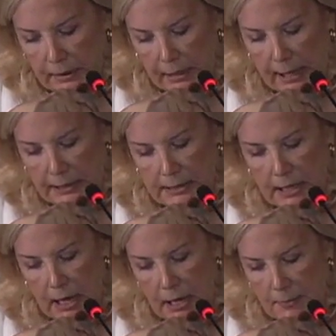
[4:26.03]
And
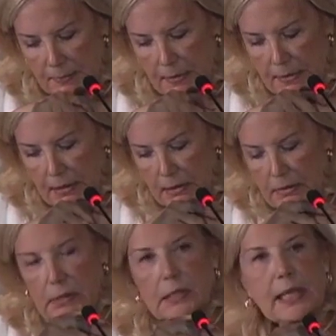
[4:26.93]
um, the,
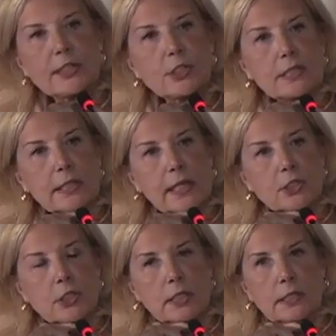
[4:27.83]
the
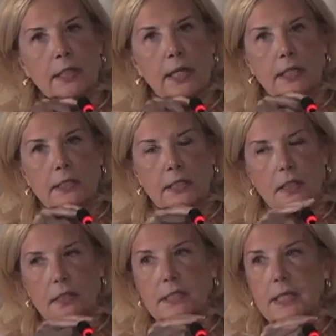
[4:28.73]
legislation in
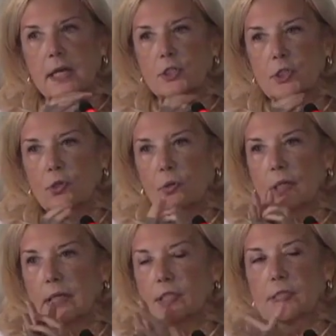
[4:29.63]
Canada, the statutory
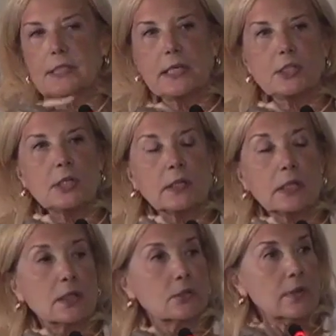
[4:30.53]
legislation in
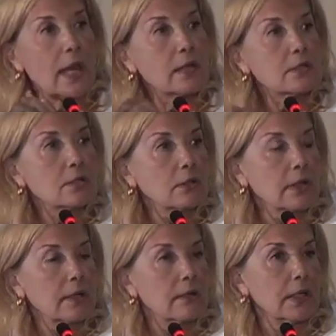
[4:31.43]
the international
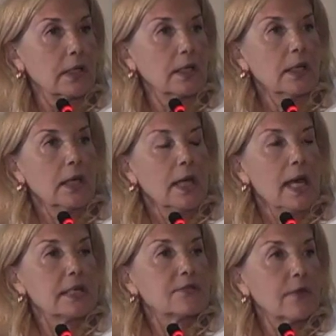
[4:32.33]
area,
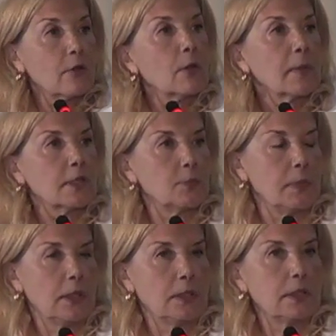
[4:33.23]
has very much
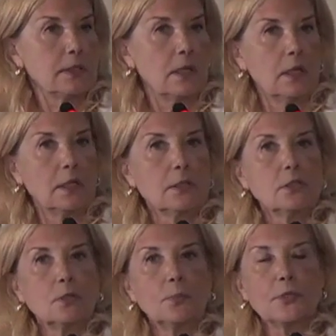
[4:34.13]
been designed
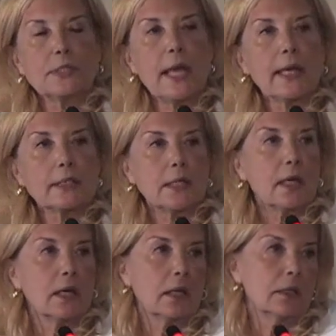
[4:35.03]
to protect
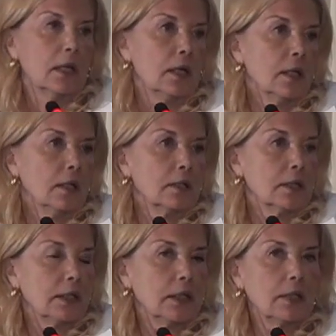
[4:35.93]
uh,
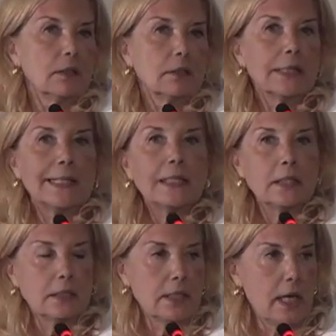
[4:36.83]
the
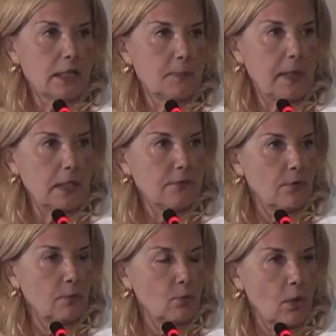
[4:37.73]
Canadian tax base
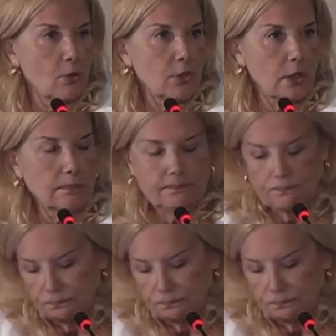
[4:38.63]
from erosion.